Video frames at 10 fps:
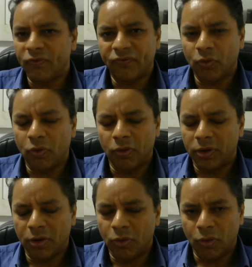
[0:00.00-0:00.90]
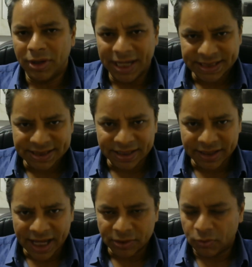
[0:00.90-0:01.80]
or less than
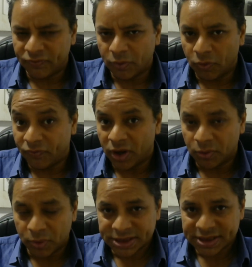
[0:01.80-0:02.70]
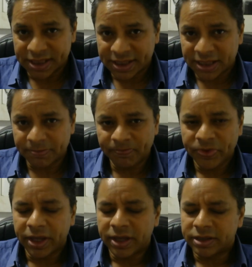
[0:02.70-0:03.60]
that, or far worse than that,
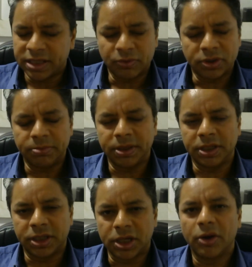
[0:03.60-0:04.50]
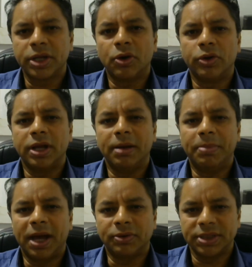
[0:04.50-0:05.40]
they would have been going on
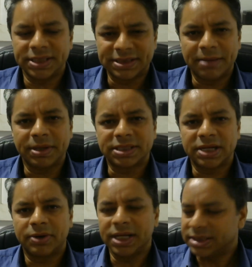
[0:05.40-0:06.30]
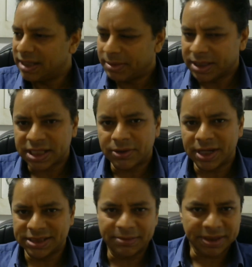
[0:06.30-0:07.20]
about Islamic terror,
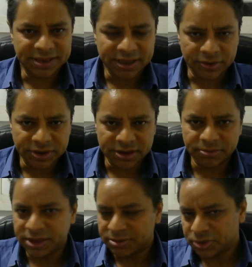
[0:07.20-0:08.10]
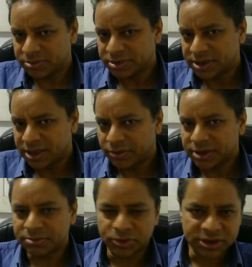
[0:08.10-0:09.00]
Islamic terrorism, these Muslims are
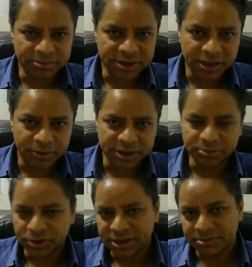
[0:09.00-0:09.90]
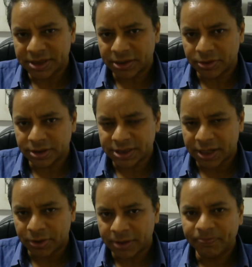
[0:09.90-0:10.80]
terrorists, Muslim
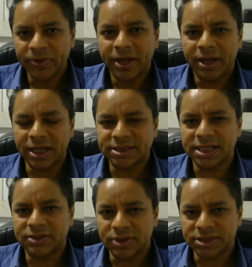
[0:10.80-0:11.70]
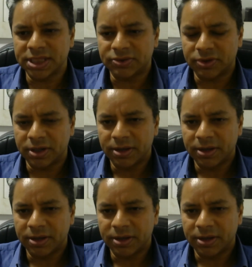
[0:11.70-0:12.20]
terror, etc., etc.